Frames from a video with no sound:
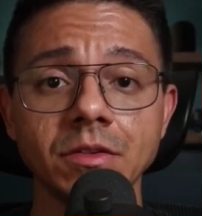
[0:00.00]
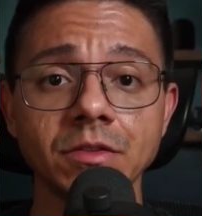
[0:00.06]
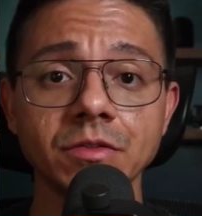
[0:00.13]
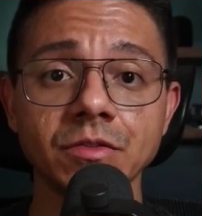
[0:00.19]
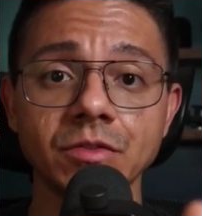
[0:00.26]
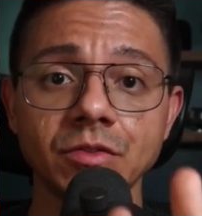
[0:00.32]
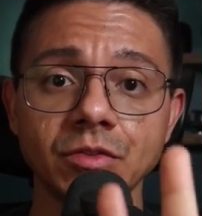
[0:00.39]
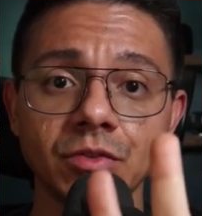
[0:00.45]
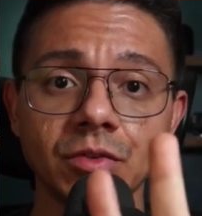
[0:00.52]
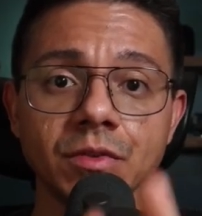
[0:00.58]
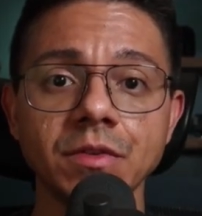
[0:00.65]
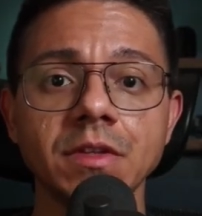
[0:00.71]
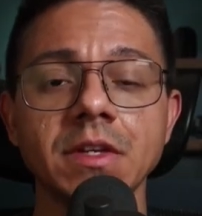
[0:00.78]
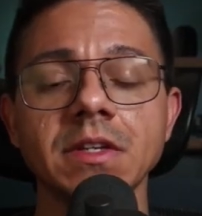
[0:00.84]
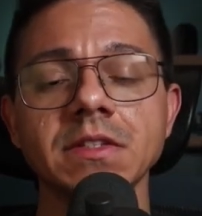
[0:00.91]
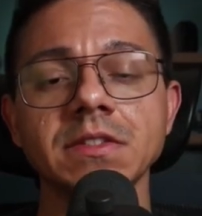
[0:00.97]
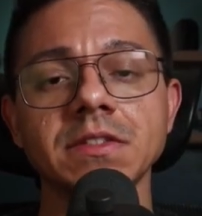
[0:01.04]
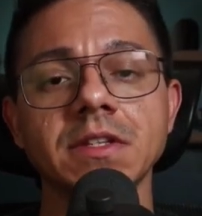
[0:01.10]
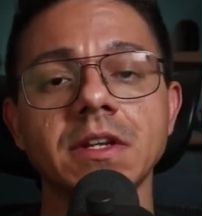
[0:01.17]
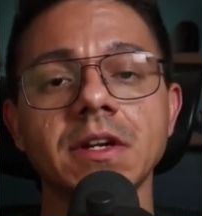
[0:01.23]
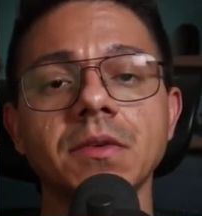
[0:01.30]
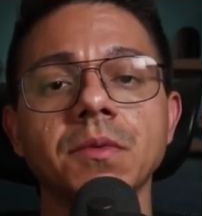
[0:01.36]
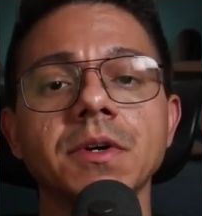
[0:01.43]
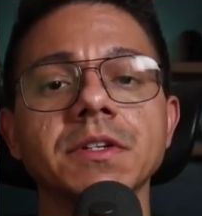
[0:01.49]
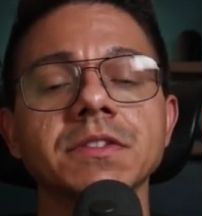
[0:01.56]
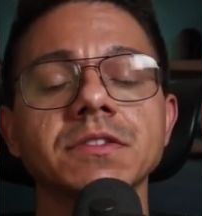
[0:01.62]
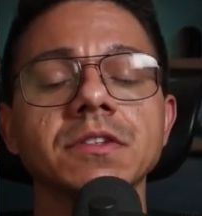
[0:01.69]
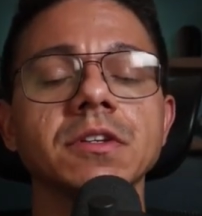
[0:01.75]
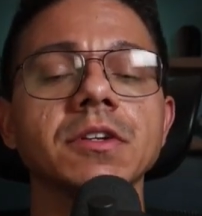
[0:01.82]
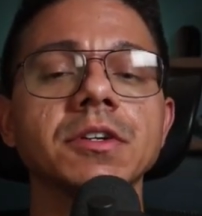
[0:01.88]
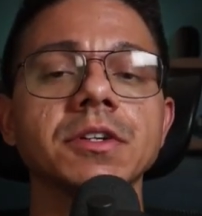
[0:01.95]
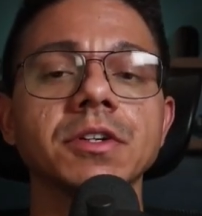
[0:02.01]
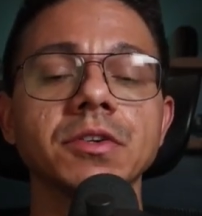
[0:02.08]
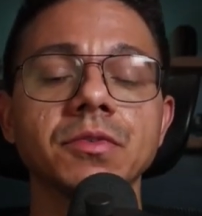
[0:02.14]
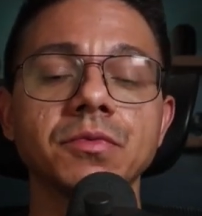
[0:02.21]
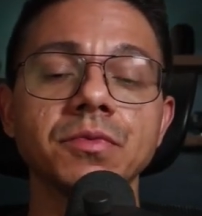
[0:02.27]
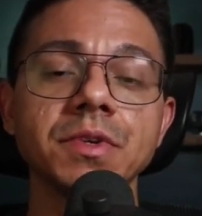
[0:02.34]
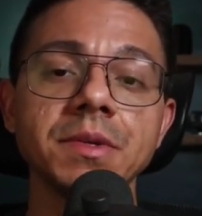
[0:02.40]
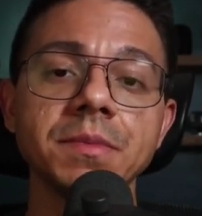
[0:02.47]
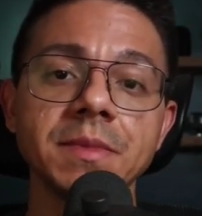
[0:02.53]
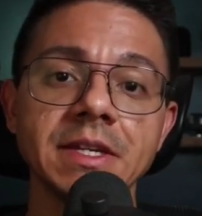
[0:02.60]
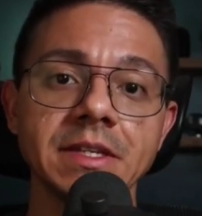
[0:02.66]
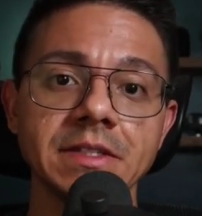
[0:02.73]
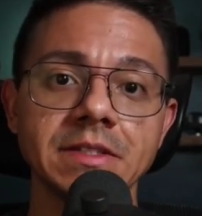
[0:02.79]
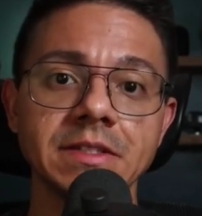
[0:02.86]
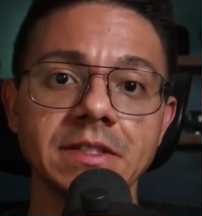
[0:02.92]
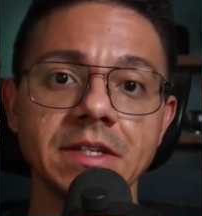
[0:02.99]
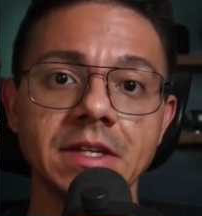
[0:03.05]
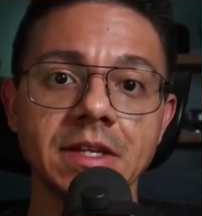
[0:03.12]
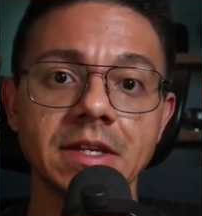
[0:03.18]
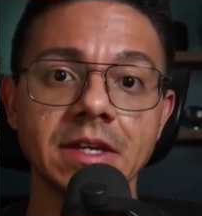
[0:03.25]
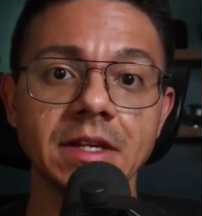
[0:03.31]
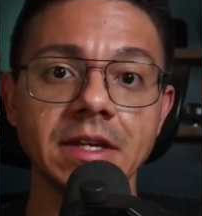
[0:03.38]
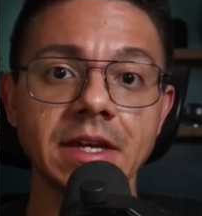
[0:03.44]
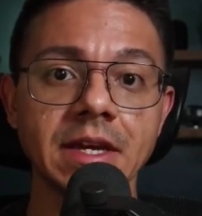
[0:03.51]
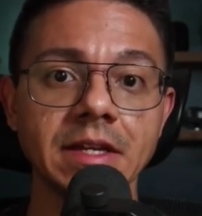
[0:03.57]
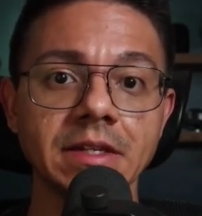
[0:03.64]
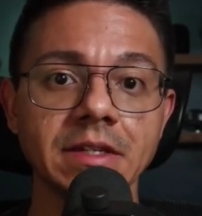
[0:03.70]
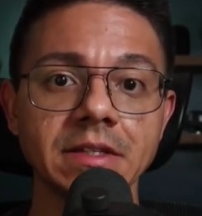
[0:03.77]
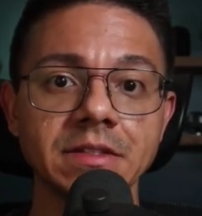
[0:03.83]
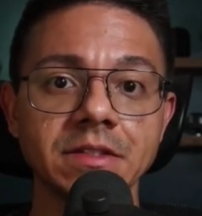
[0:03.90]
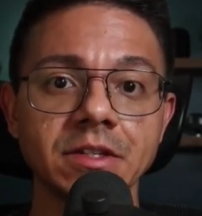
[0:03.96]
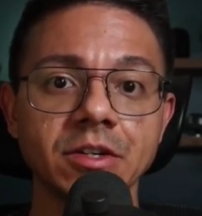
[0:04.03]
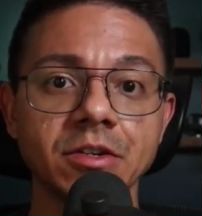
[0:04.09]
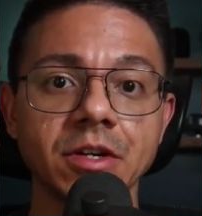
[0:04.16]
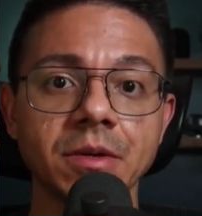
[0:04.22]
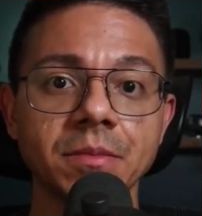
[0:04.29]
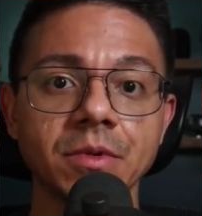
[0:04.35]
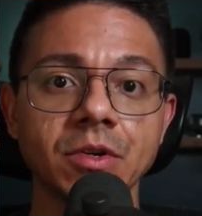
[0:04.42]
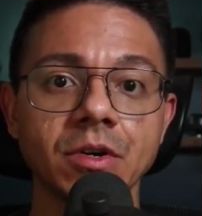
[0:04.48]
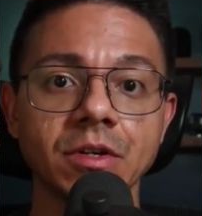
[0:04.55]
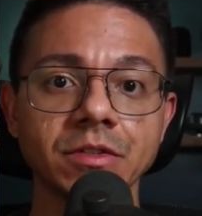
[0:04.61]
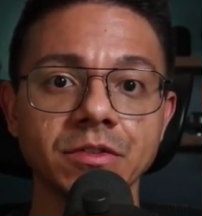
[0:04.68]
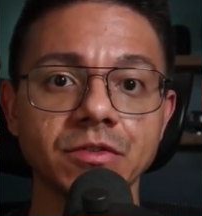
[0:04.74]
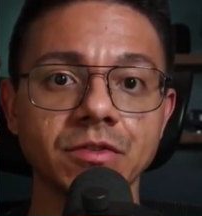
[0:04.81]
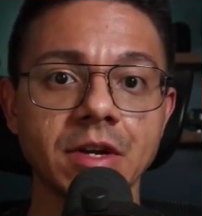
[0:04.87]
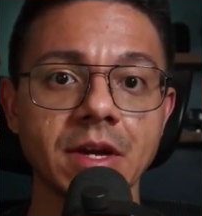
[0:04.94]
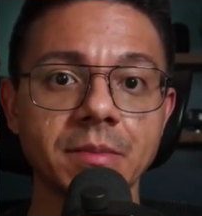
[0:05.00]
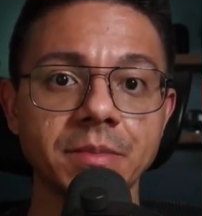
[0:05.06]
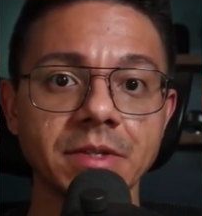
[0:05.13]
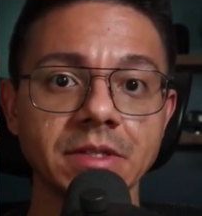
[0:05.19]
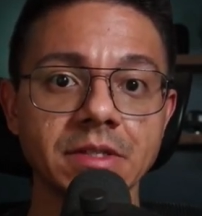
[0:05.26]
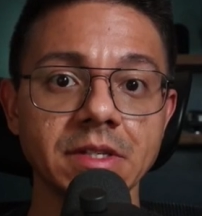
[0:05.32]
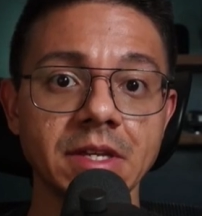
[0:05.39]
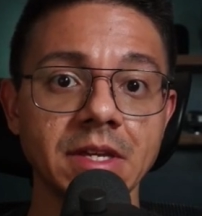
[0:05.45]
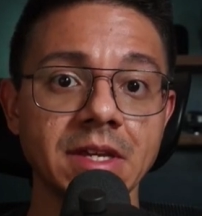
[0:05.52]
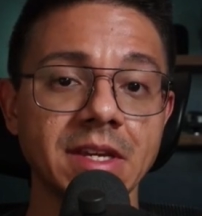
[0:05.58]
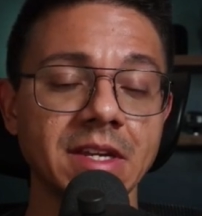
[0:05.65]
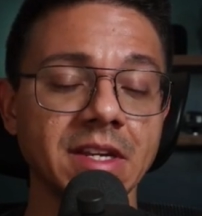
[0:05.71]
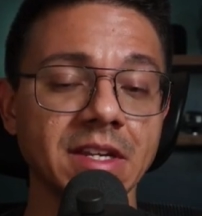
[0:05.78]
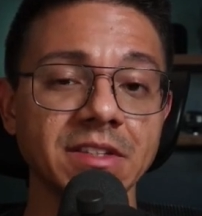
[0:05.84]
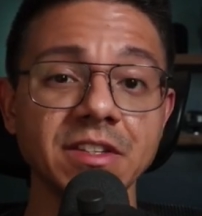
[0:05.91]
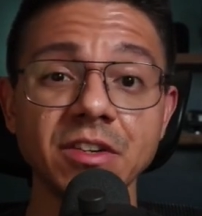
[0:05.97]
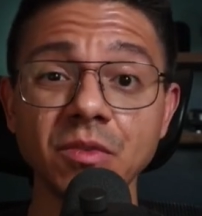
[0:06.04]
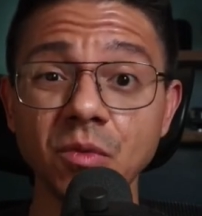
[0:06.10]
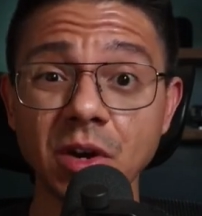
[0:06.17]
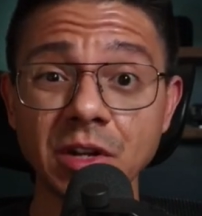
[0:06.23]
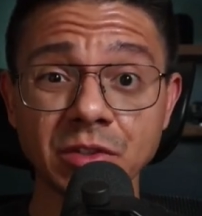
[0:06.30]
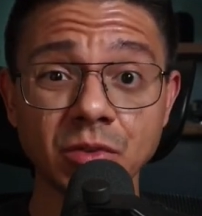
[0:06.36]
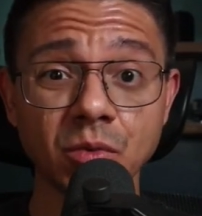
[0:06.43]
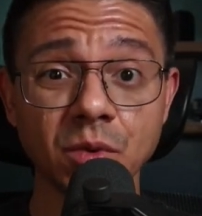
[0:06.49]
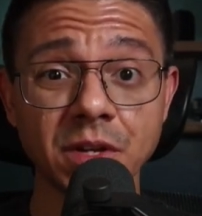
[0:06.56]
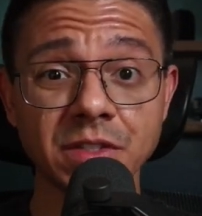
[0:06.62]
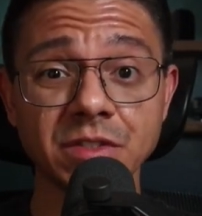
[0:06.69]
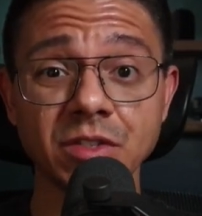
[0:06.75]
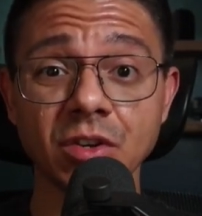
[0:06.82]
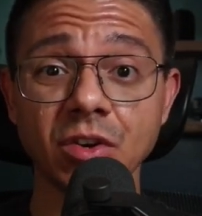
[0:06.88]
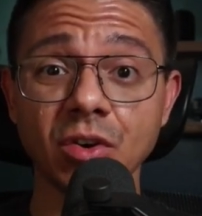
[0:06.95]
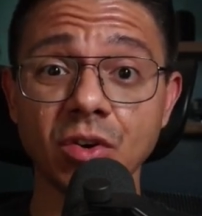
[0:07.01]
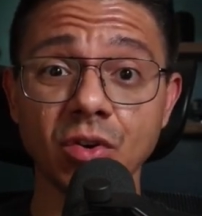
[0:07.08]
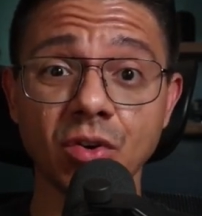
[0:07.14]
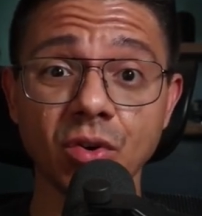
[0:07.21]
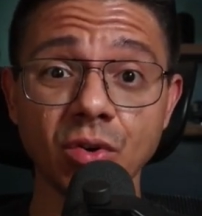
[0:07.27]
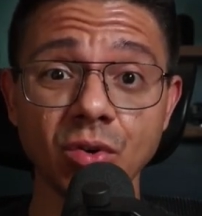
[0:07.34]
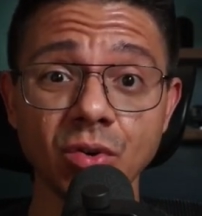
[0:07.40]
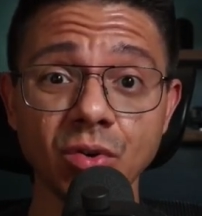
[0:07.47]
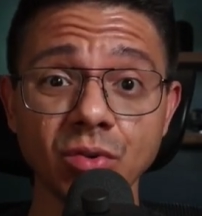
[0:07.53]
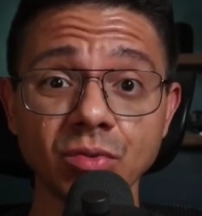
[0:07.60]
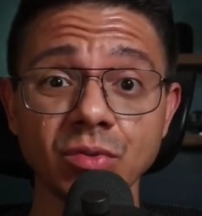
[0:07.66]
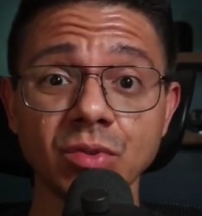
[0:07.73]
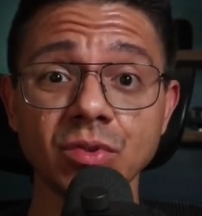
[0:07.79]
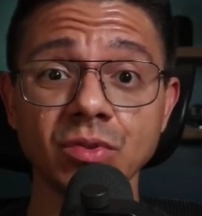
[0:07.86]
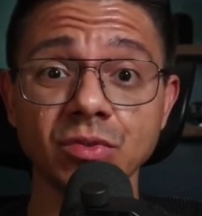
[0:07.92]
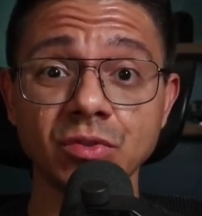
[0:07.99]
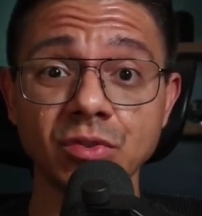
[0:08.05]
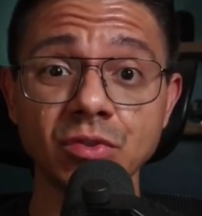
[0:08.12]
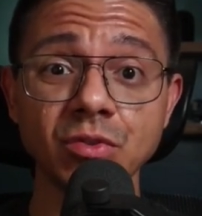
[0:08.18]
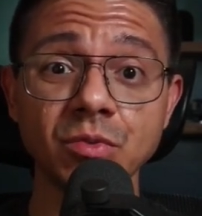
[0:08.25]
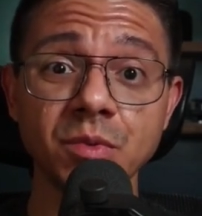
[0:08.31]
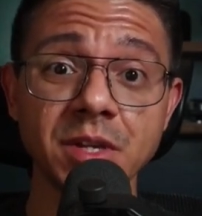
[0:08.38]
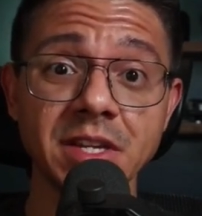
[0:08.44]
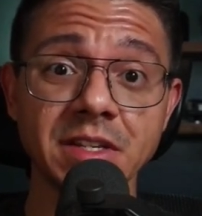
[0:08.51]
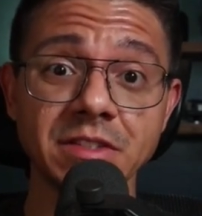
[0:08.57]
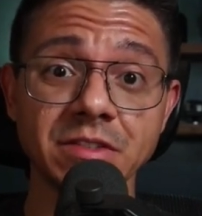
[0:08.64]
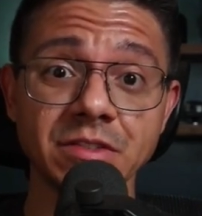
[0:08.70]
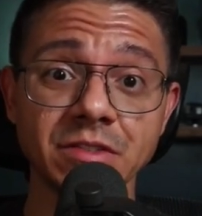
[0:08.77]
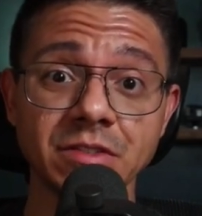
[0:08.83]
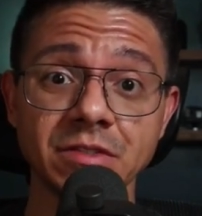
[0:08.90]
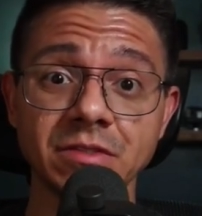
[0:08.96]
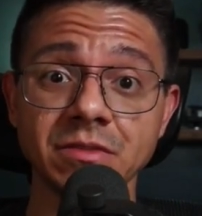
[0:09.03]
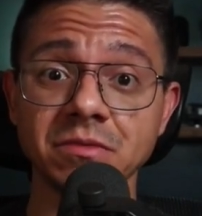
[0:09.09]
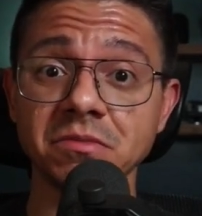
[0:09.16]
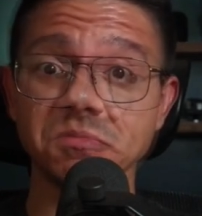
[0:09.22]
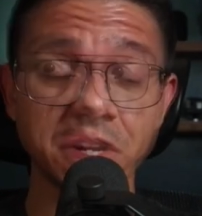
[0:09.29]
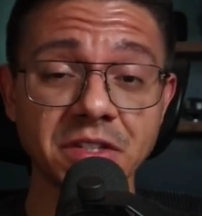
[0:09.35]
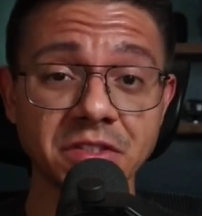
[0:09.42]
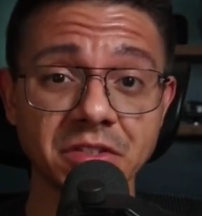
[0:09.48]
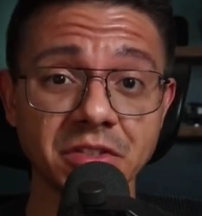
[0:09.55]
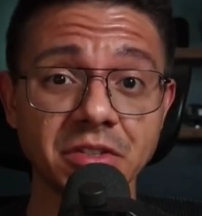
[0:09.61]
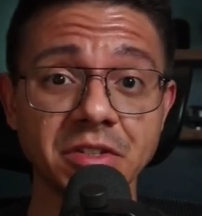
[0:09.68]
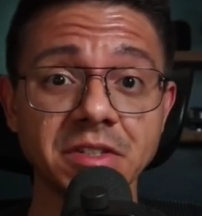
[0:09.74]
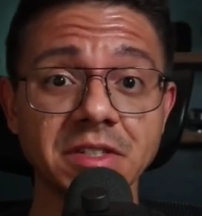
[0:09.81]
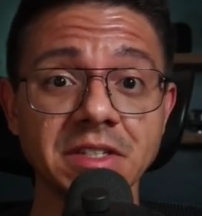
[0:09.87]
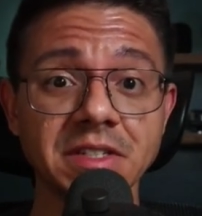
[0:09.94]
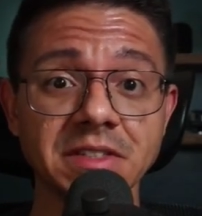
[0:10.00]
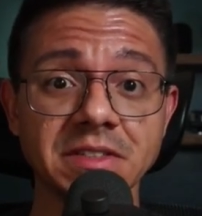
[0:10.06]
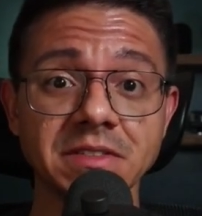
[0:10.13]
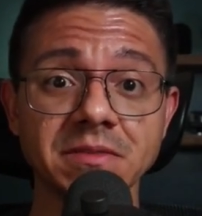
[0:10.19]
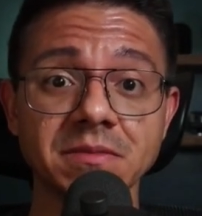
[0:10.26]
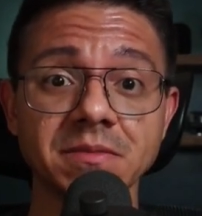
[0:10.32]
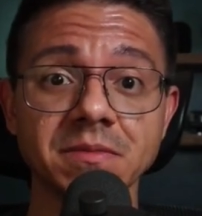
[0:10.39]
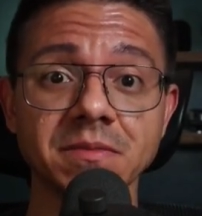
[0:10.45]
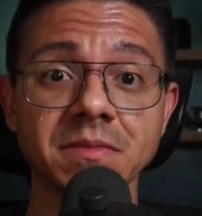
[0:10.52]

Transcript: There's two things that I wanted to learn: Remix and a headless CRM called Strapi. And I didn't want to waste a whole 2 weeks trying to learn this.